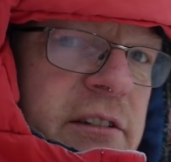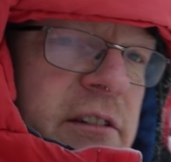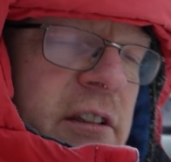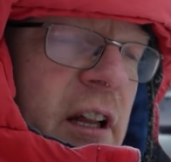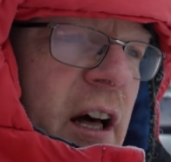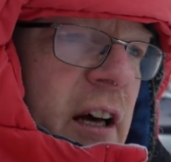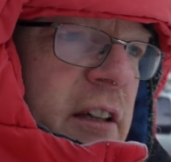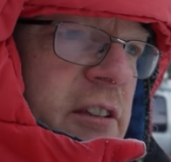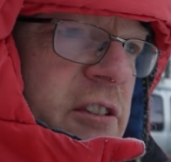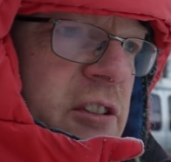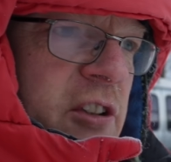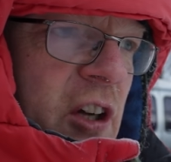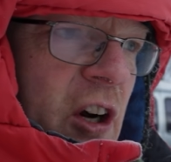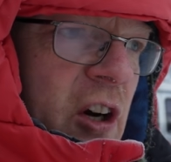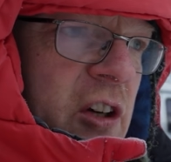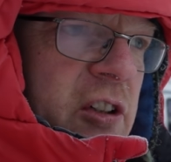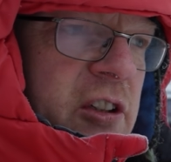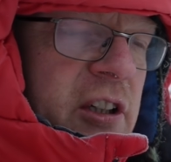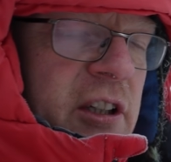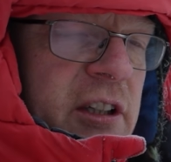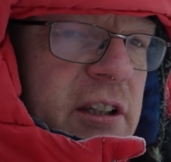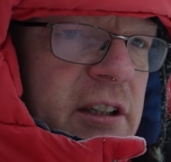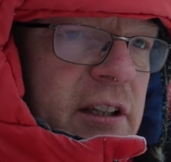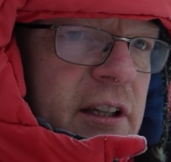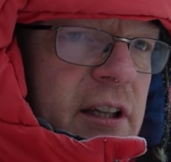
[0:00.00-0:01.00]
I start
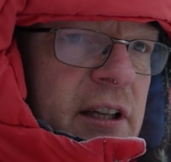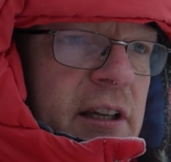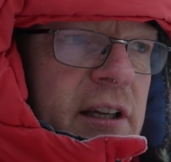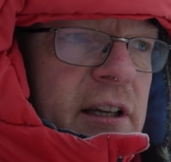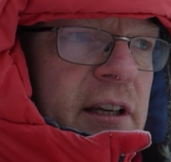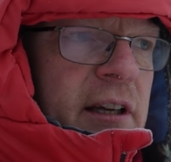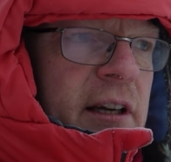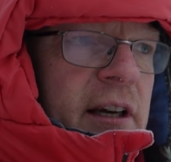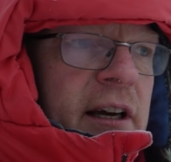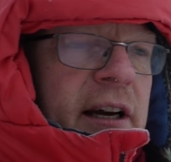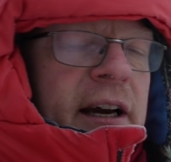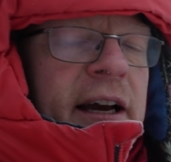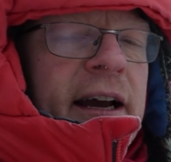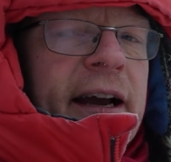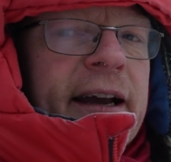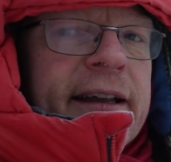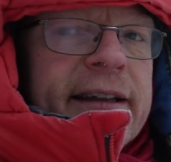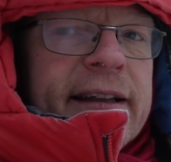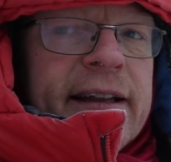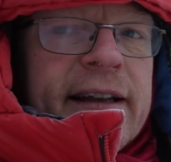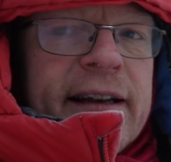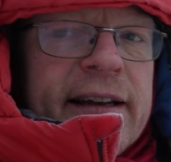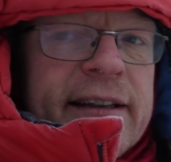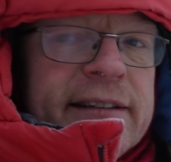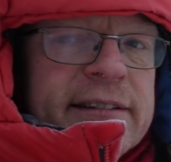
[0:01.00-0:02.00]
it and
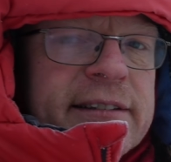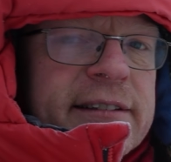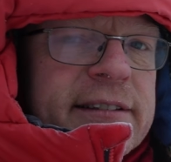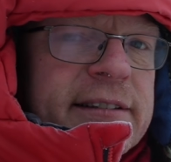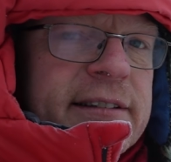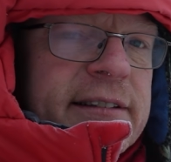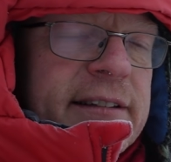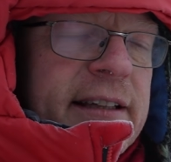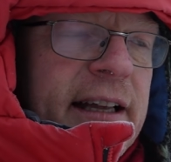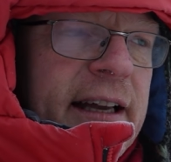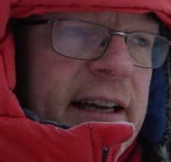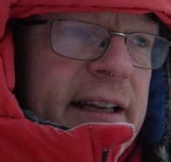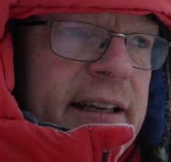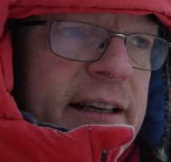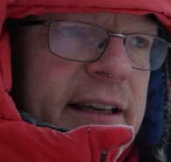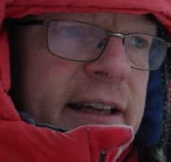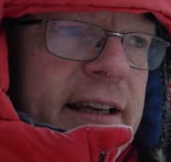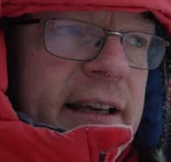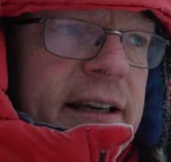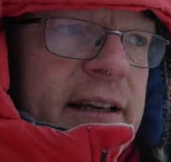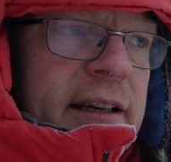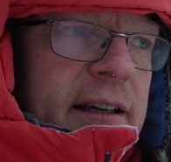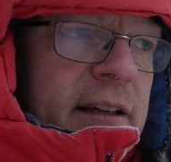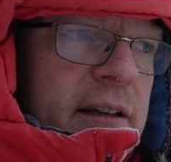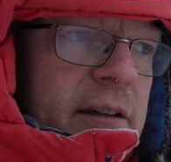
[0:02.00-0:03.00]
I let
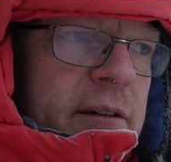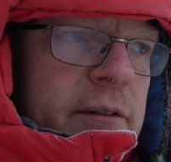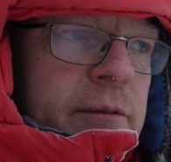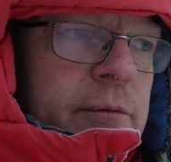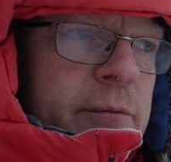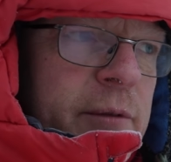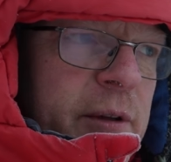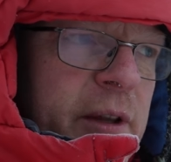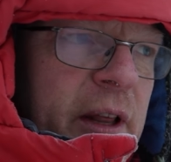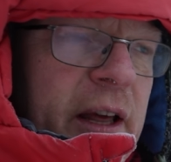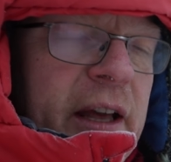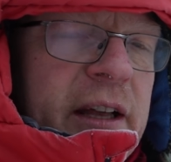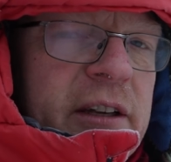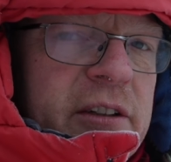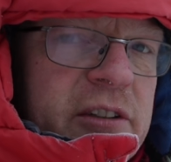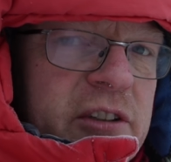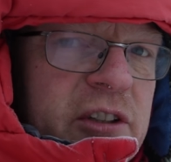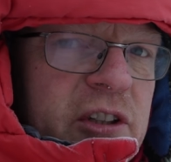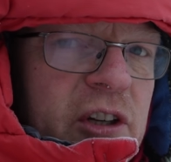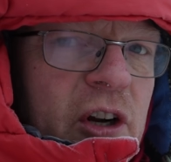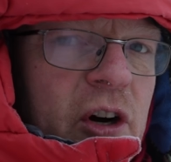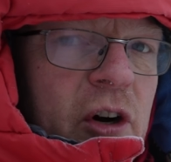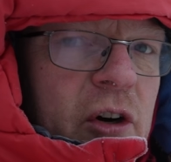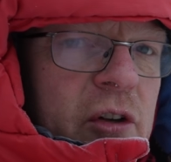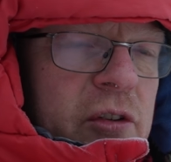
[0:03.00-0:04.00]
standing with the
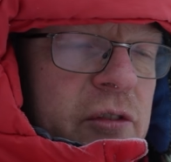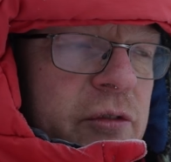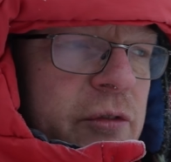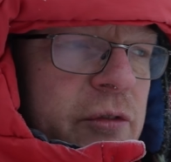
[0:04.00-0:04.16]
engine on